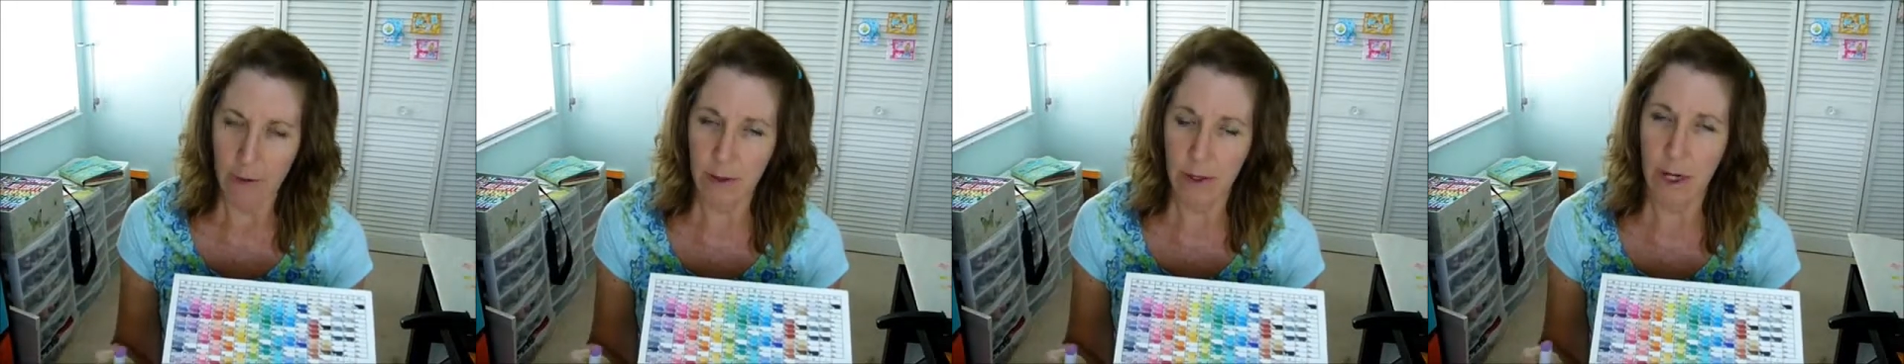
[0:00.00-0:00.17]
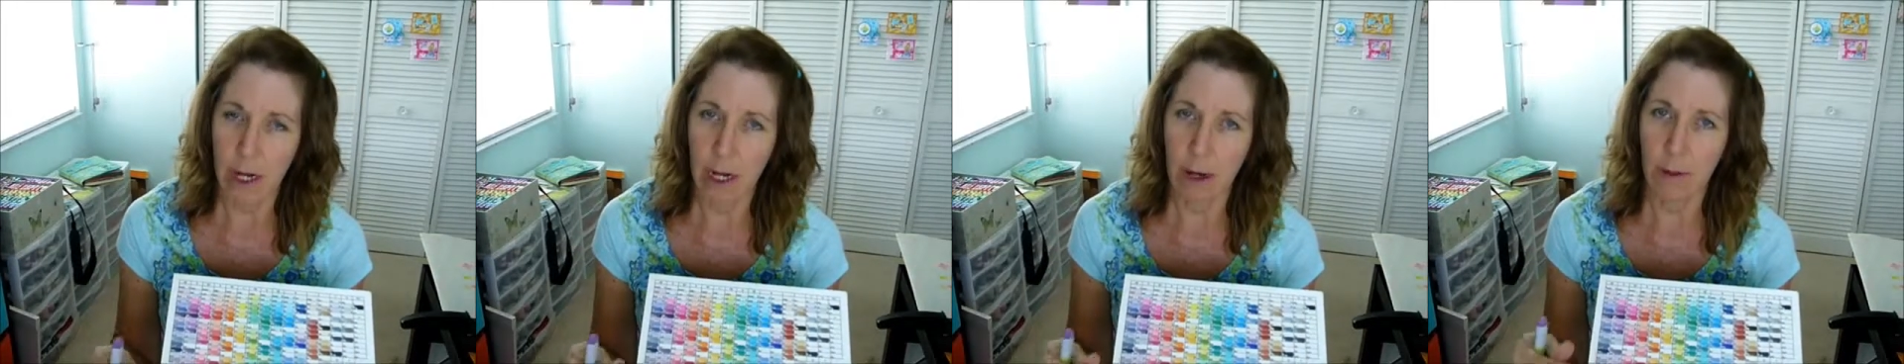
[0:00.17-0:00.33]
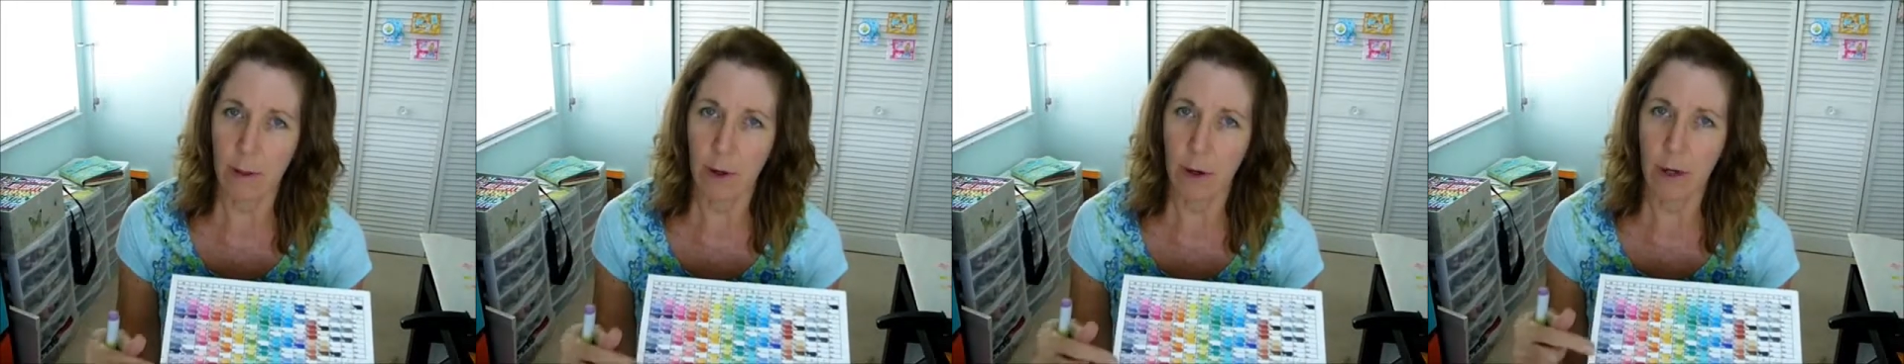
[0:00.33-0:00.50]
the
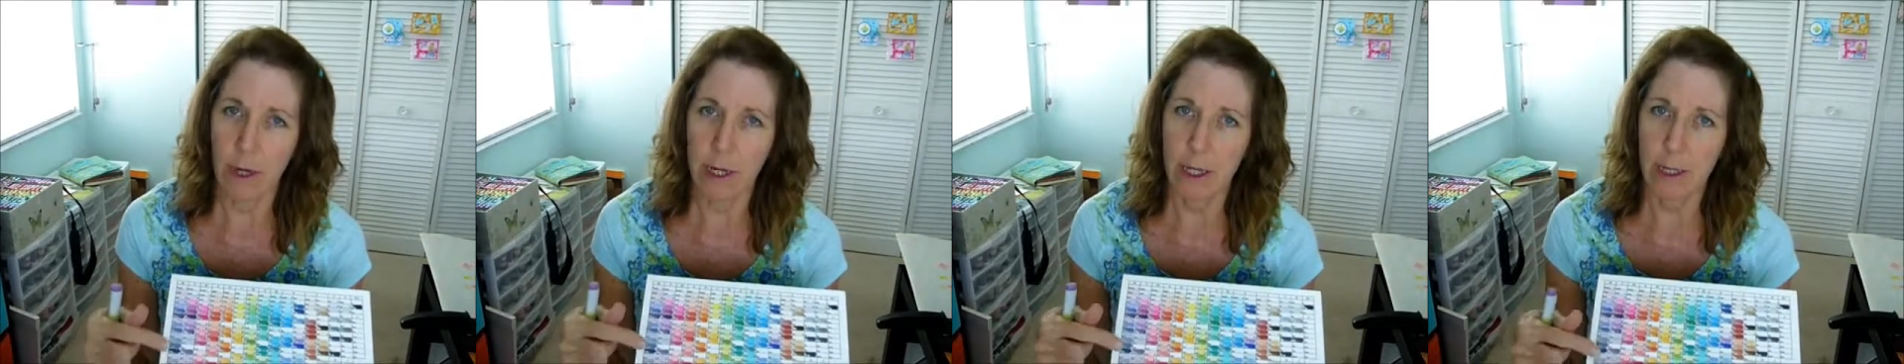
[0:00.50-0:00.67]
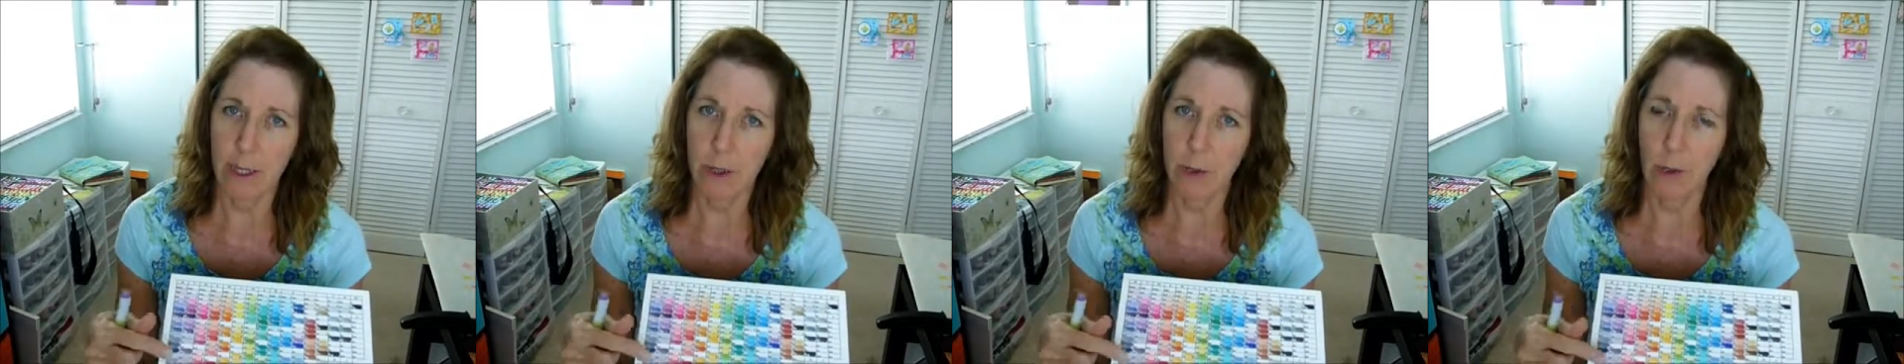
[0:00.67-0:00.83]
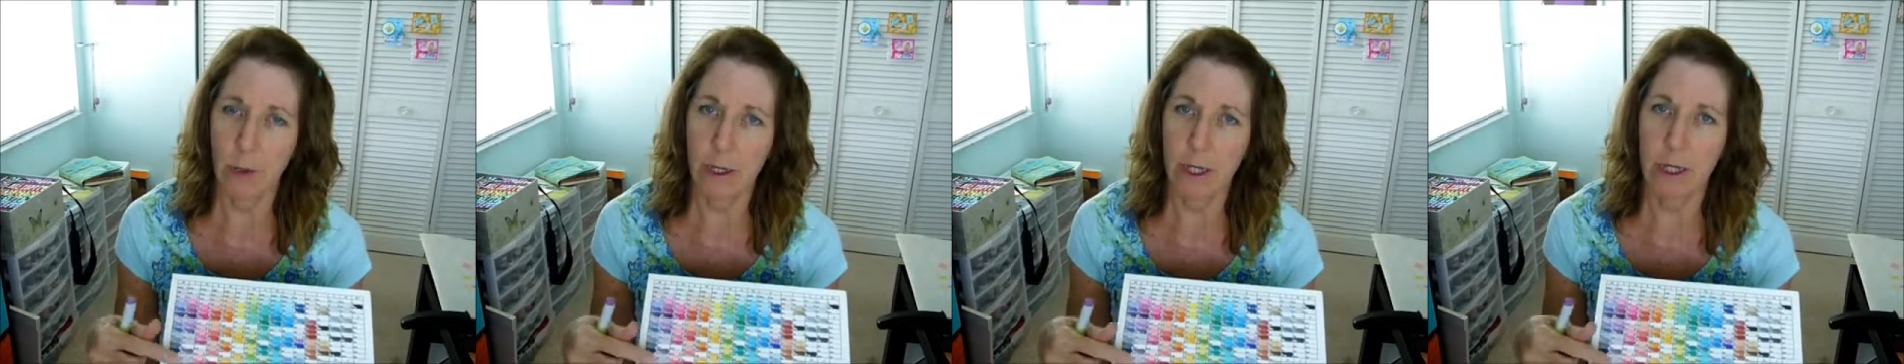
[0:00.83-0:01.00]
number is
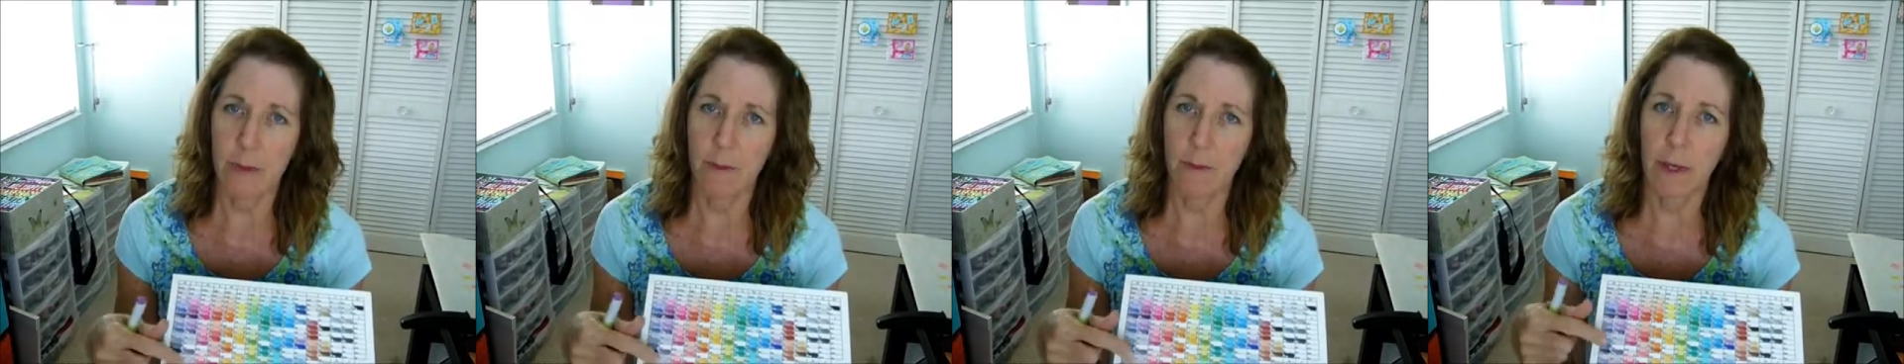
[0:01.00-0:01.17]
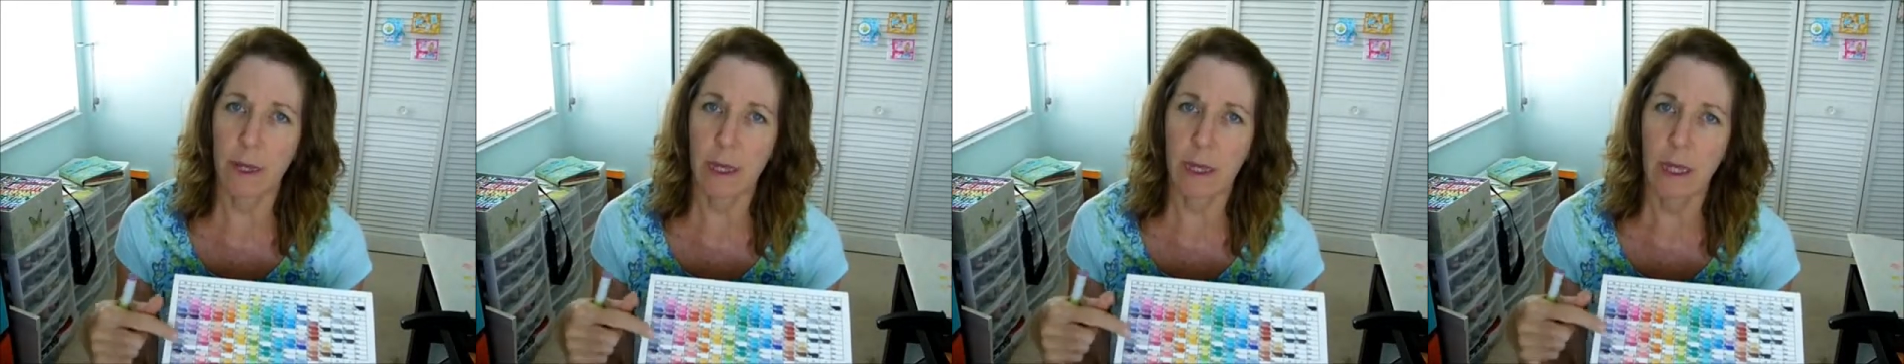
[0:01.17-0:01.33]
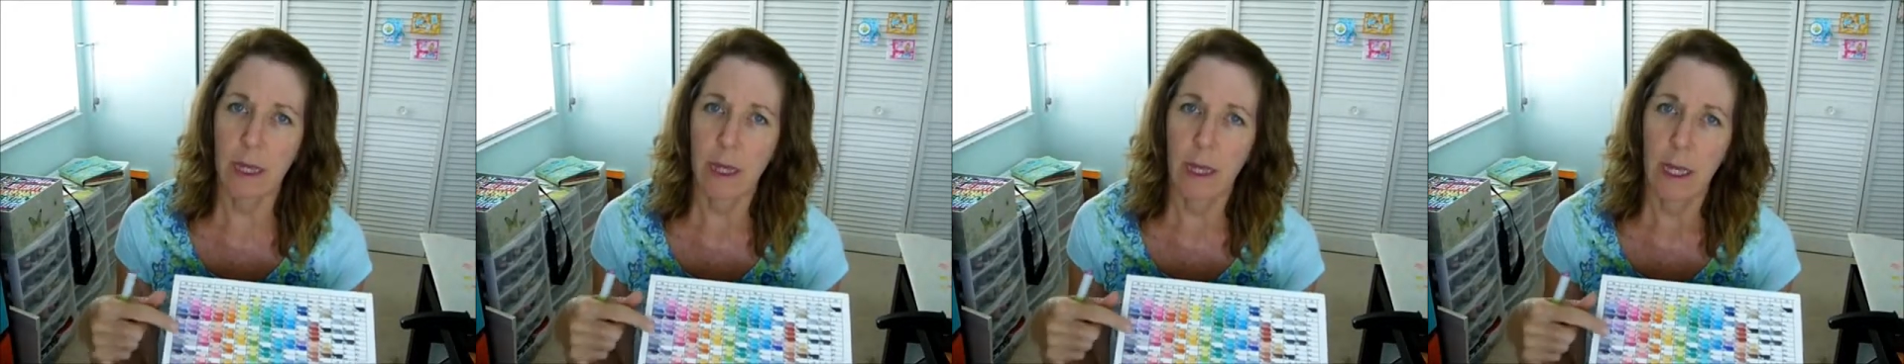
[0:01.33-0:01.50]
going to
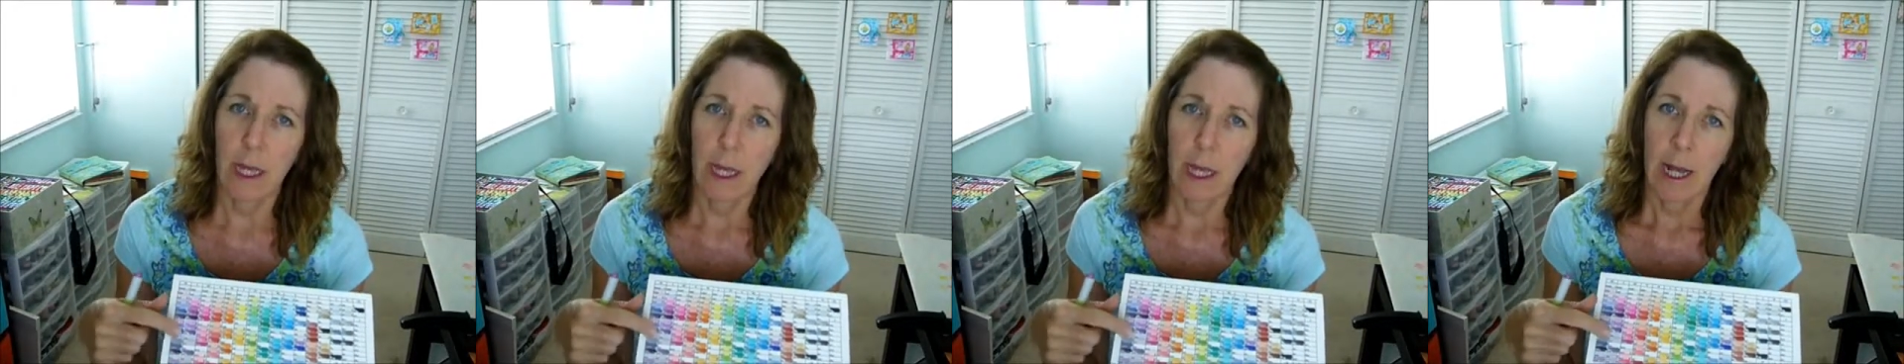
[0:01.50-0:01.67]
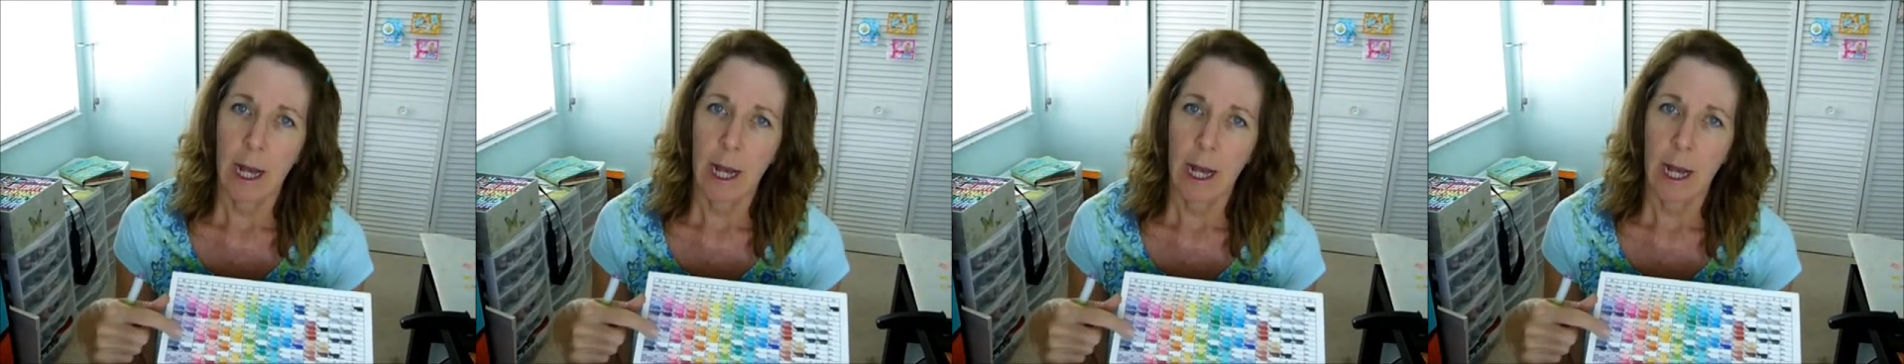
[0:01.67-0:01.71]
be